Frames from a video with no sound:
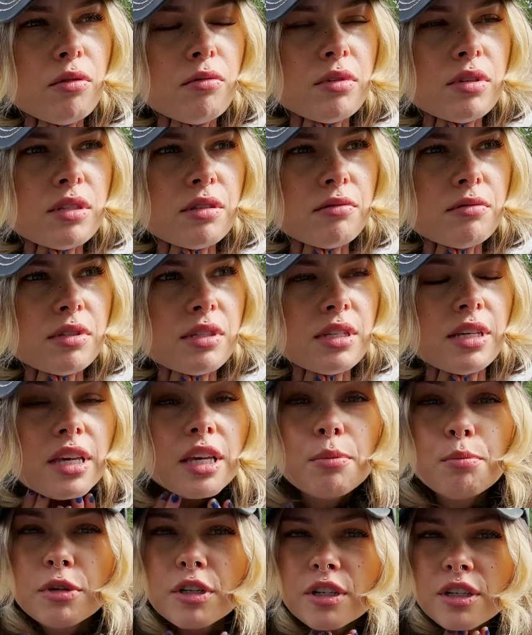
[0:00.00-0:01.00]
was it? Was it
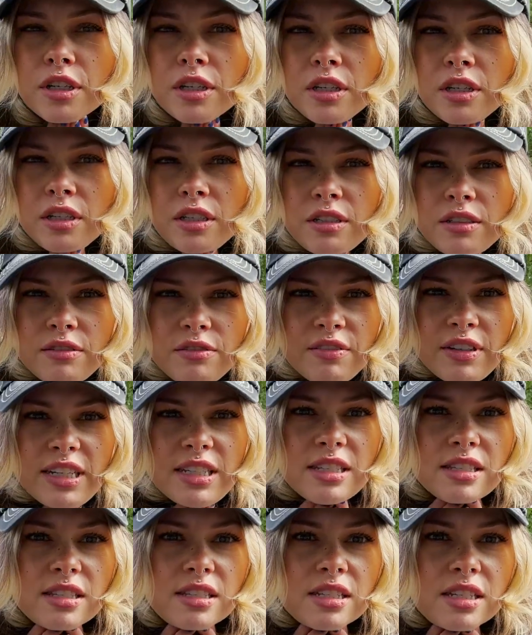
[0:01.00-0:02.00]
Yper
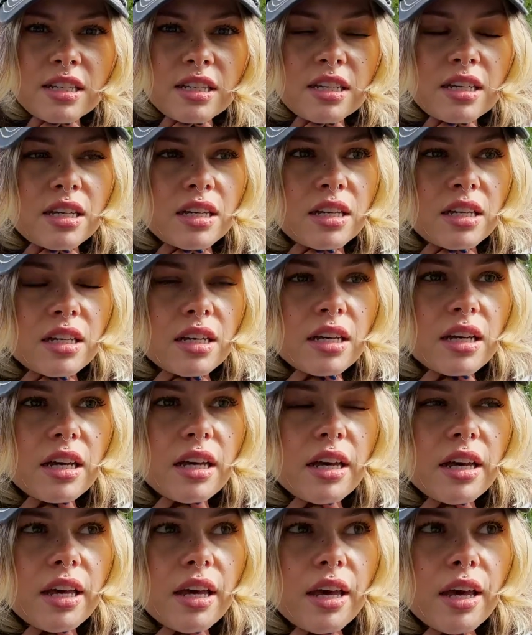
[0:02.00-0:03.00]
Fest
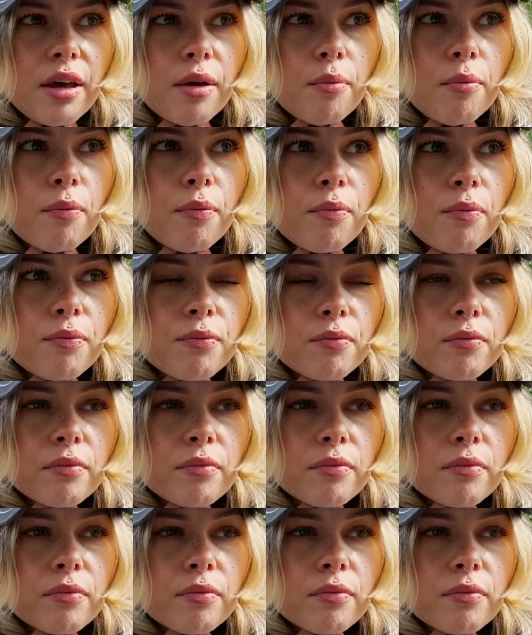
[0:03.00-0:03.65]
in